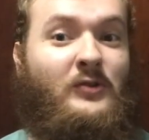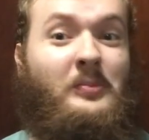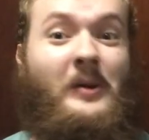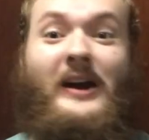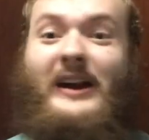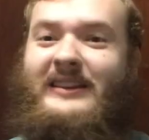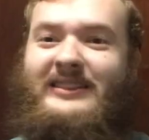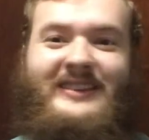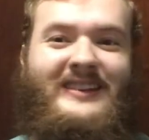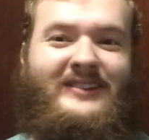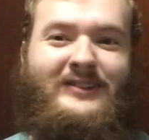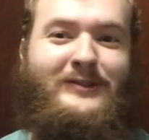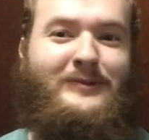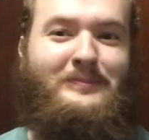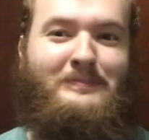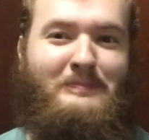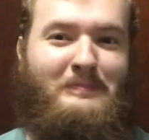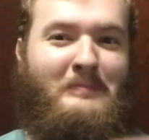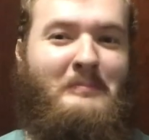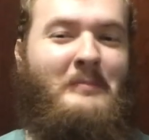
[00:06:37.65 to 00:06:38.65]
but at this
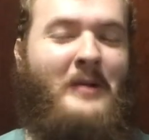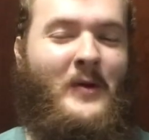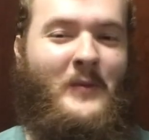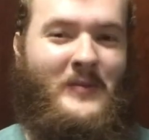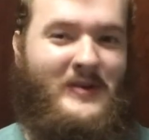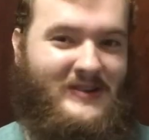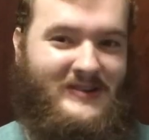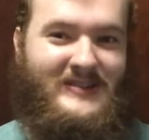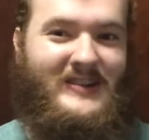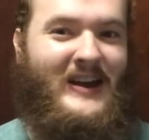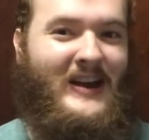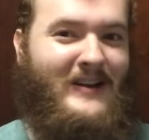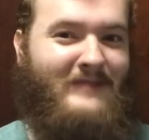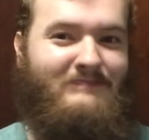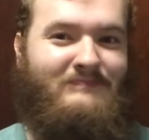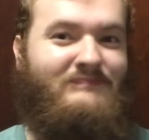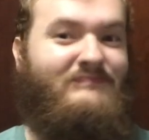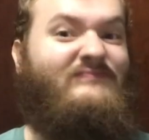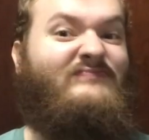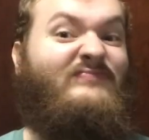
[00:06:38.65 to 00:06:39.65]
moment in
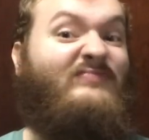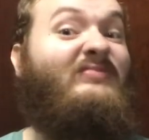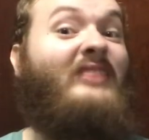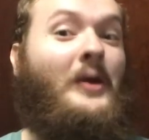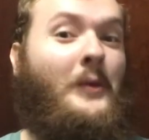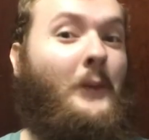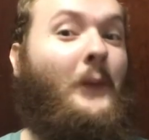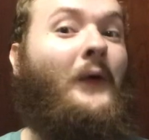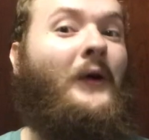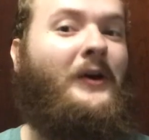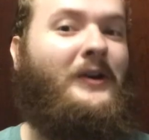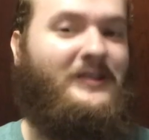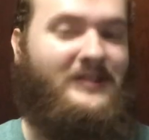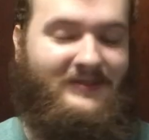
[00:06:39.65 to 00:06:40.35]
time, they weren't.